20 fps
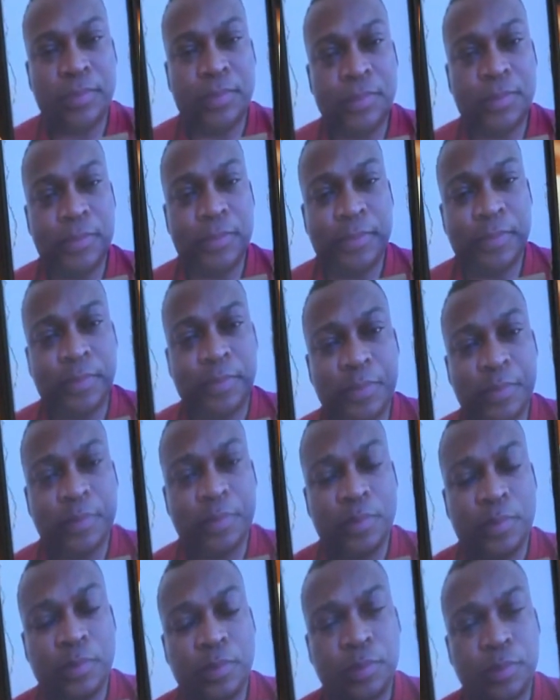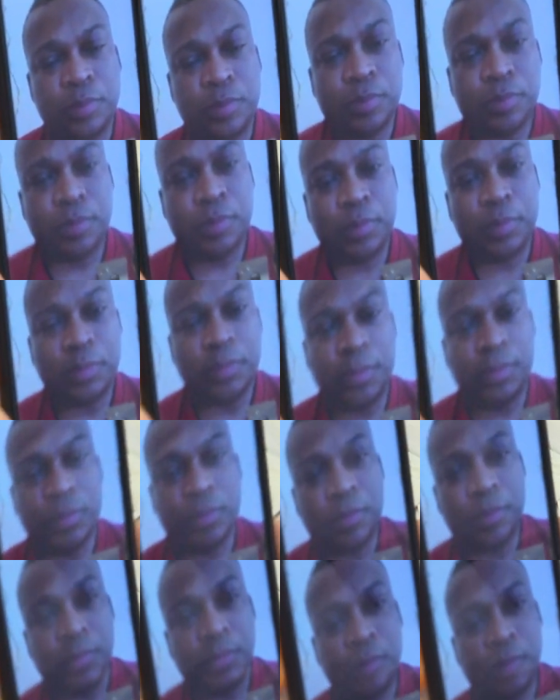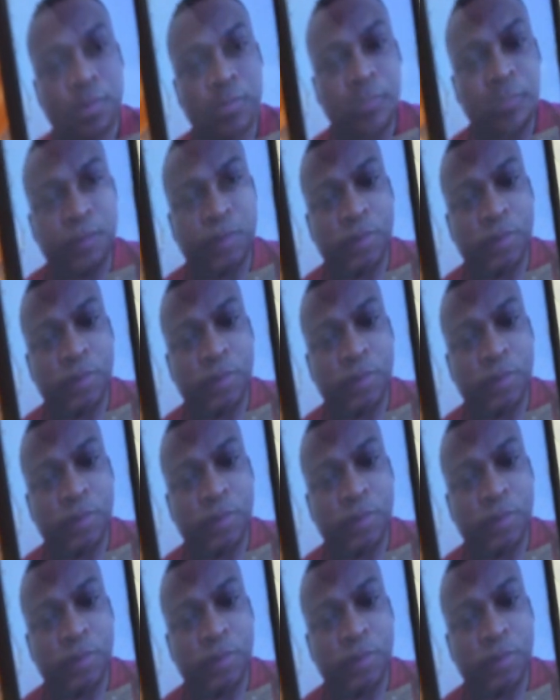is more open-minded than